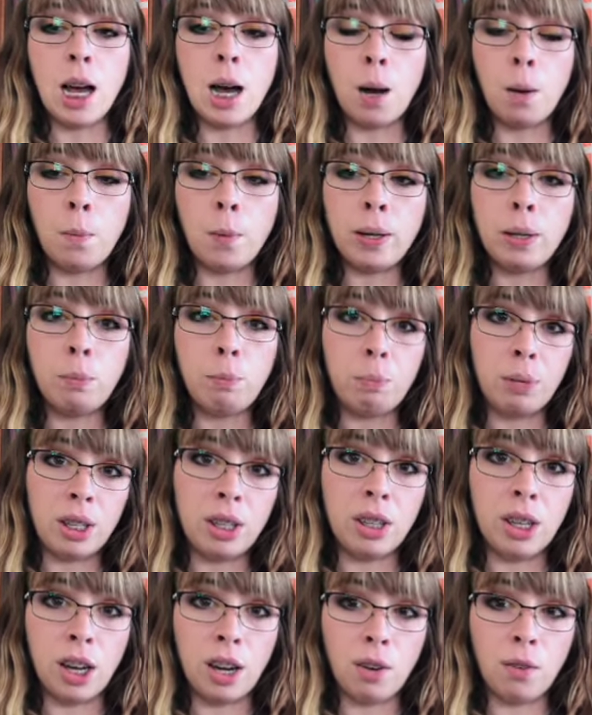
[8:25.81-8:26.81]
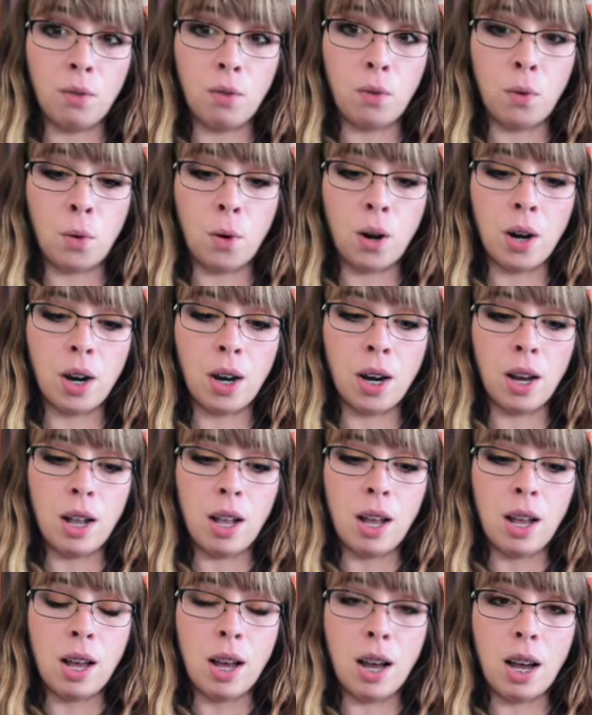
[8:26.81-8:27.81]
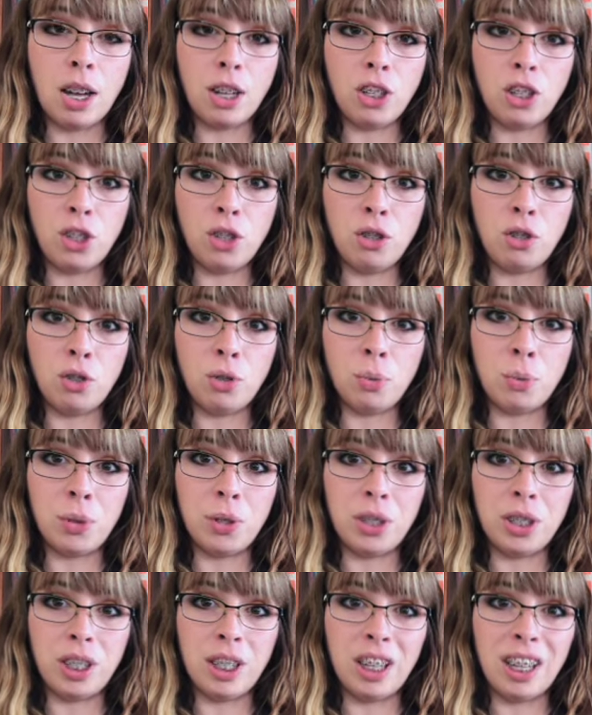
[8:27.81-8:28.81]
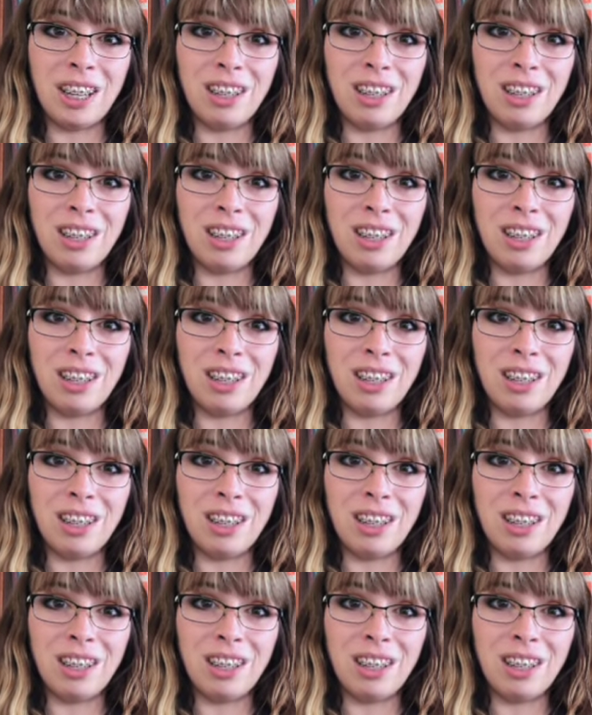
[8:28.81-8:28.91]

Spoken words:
I want to be there for unusual and